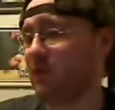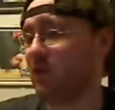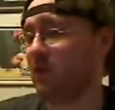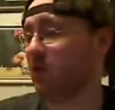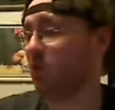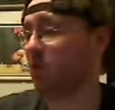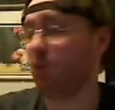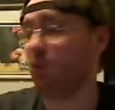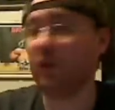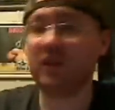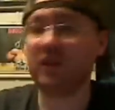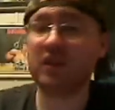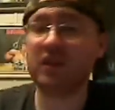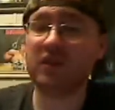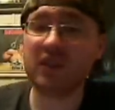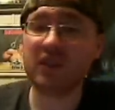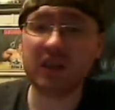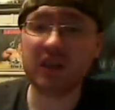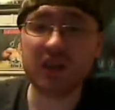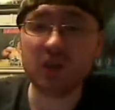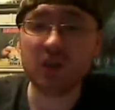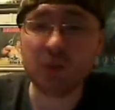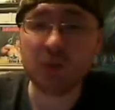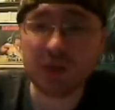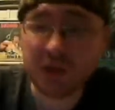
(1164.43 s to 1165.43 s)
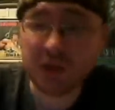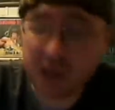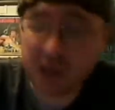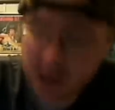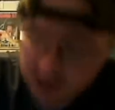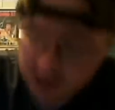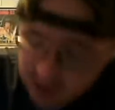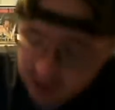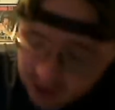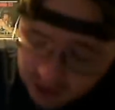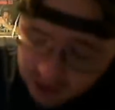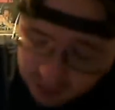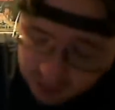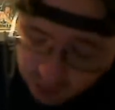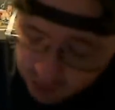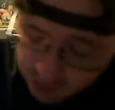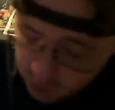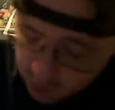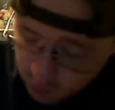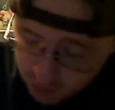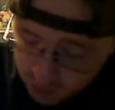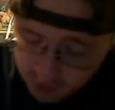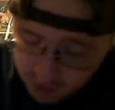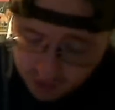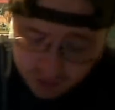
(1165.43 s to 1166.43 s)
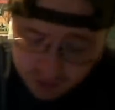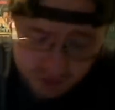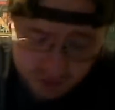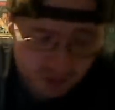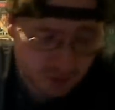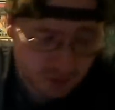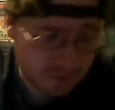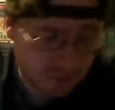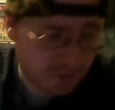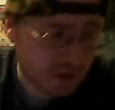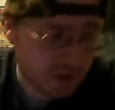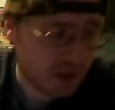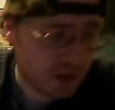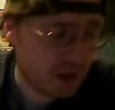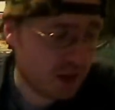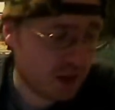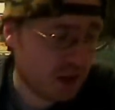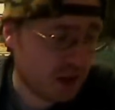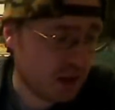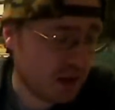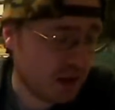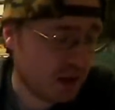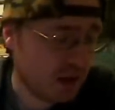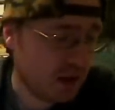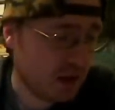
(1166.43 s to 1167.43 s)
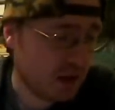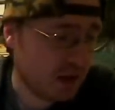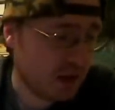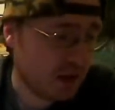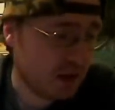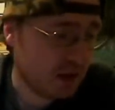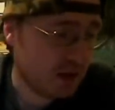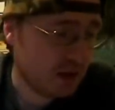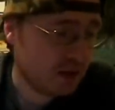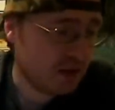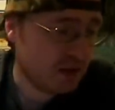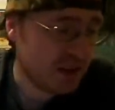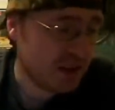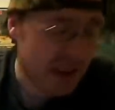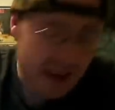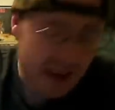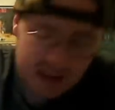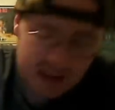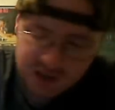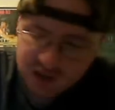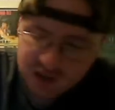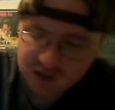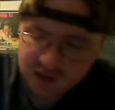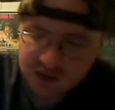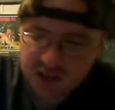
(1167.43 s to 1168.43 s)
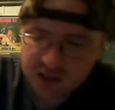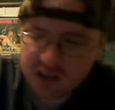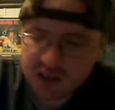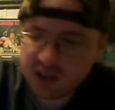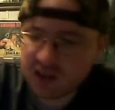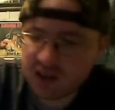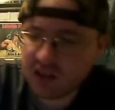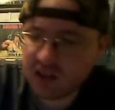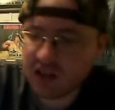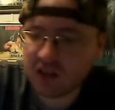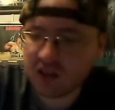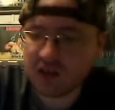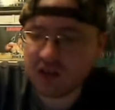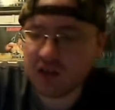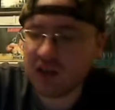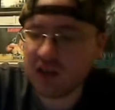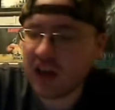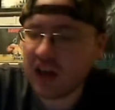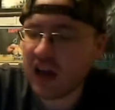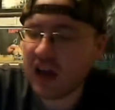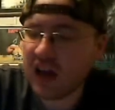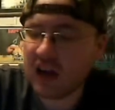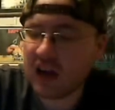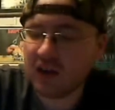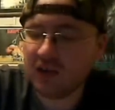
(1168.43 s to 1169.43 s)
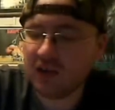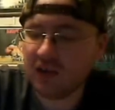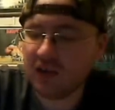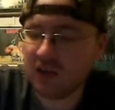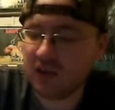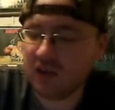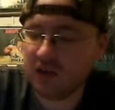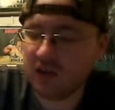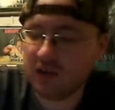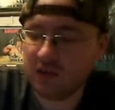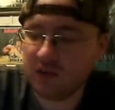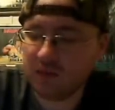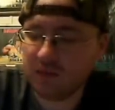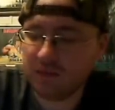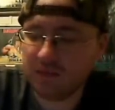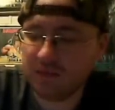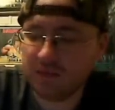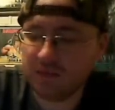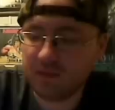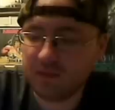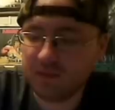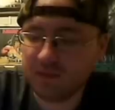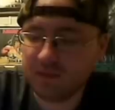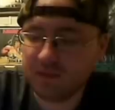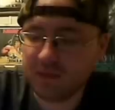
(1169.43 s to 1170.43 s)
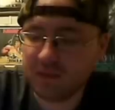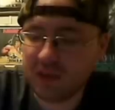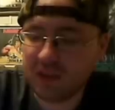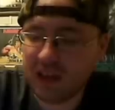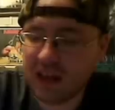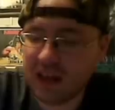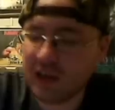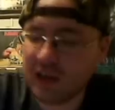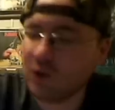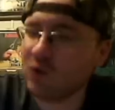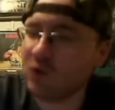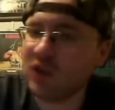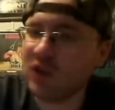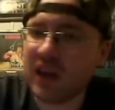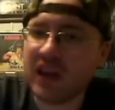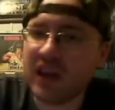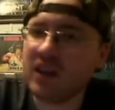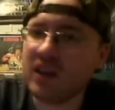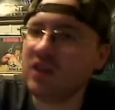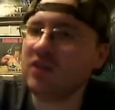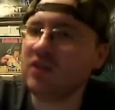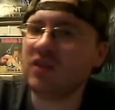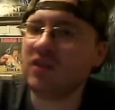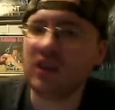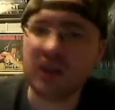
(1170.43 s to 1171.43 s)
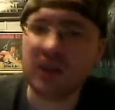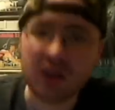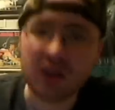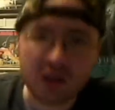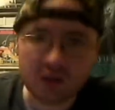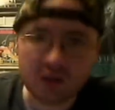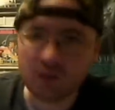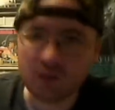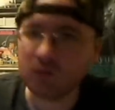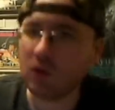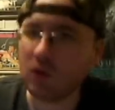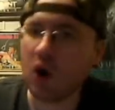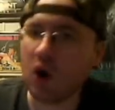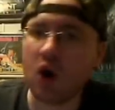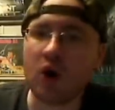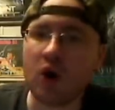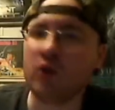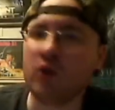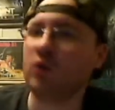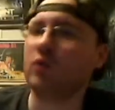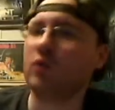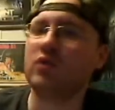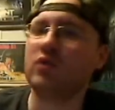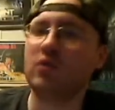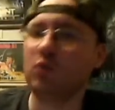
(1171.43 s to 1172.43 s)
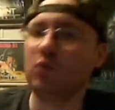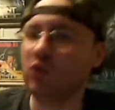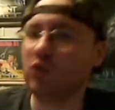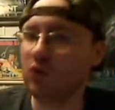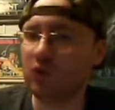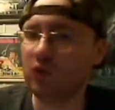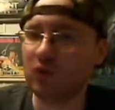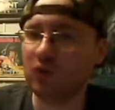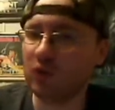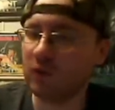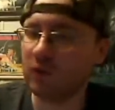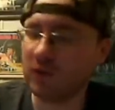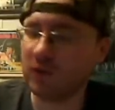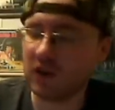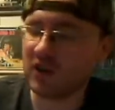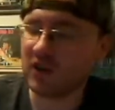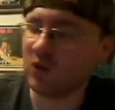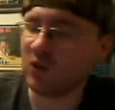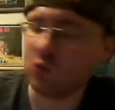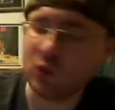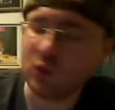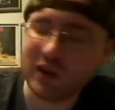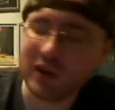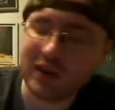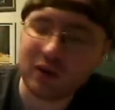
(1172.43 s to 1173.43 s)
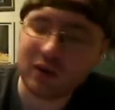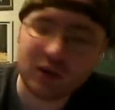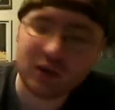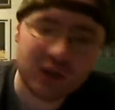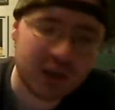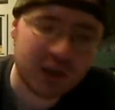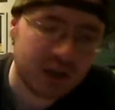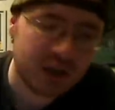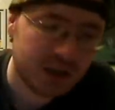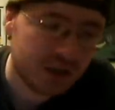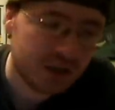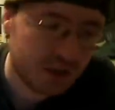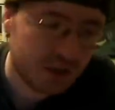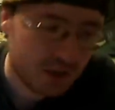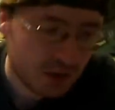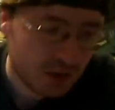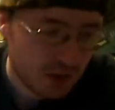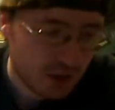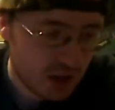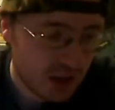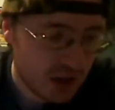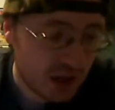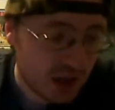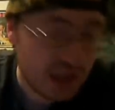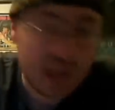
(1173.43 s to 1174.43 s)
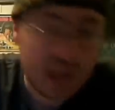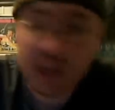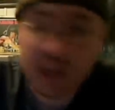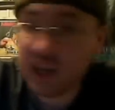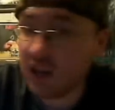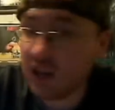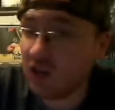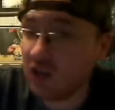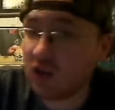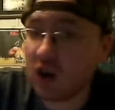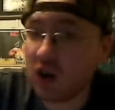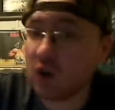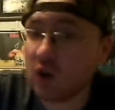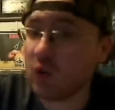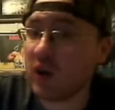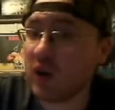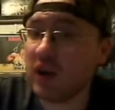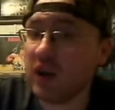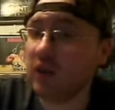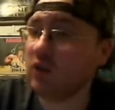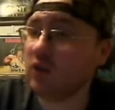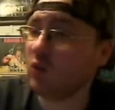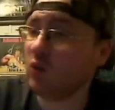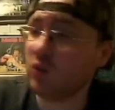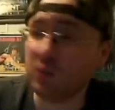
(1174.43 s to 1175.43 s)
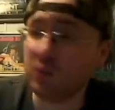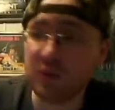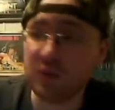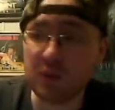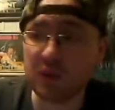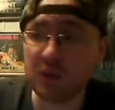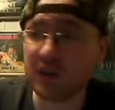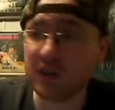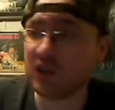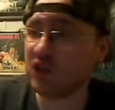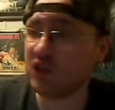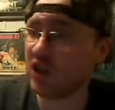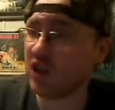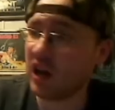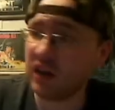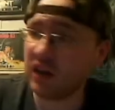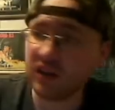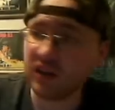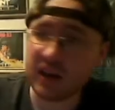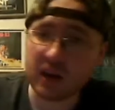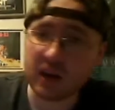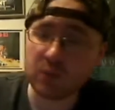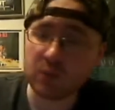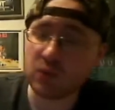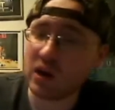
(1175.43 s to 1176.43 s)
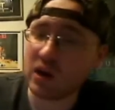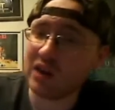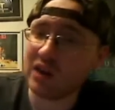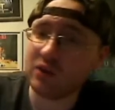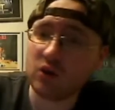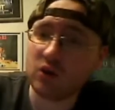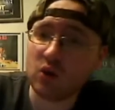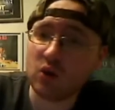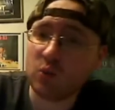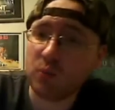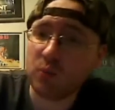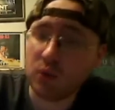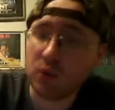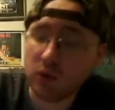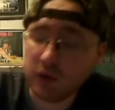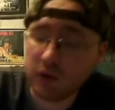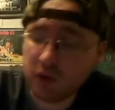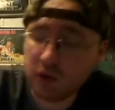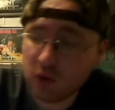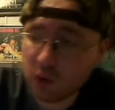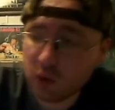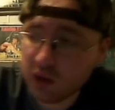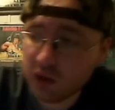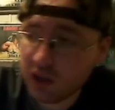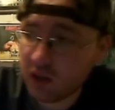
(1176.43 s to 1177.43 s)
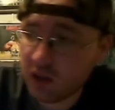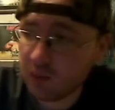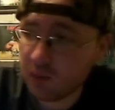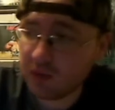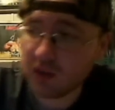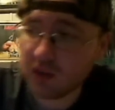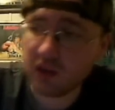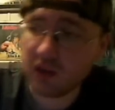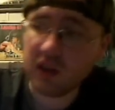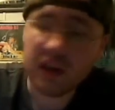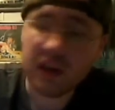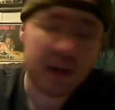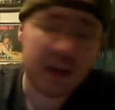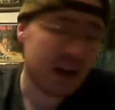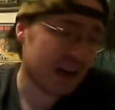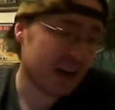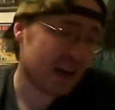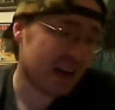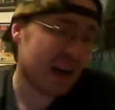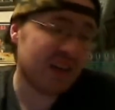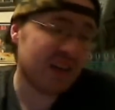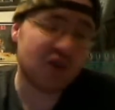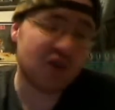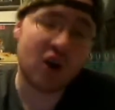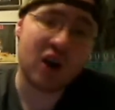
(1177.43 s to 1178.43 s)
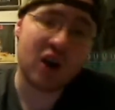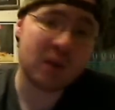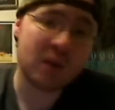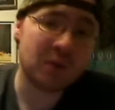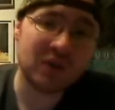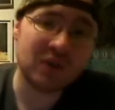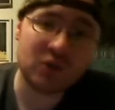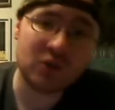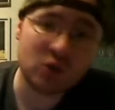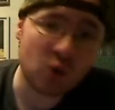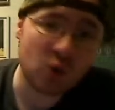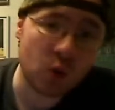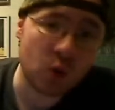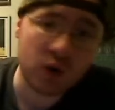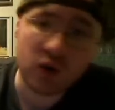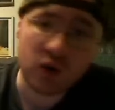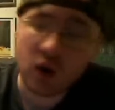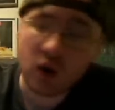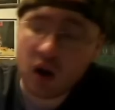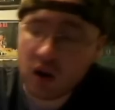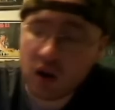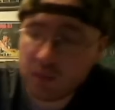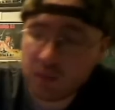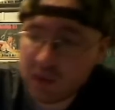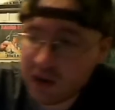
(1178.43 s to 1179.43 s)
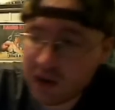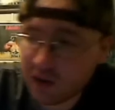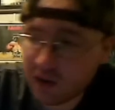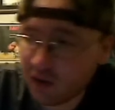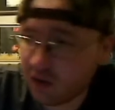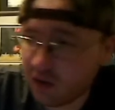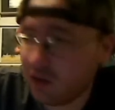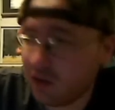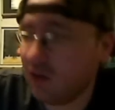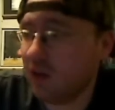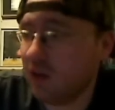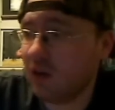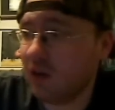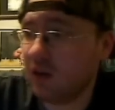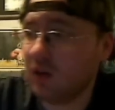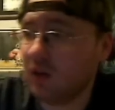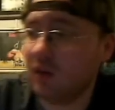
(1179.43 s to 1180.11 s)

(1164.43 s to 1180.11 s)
Just a witness that he's protecting, which works. The action scene on the docks is entertaining seeing Arnold use those fucking rail guns. It our race. so when people get shot, you have practical bullets squibs, and a guy's arm gets torn off by the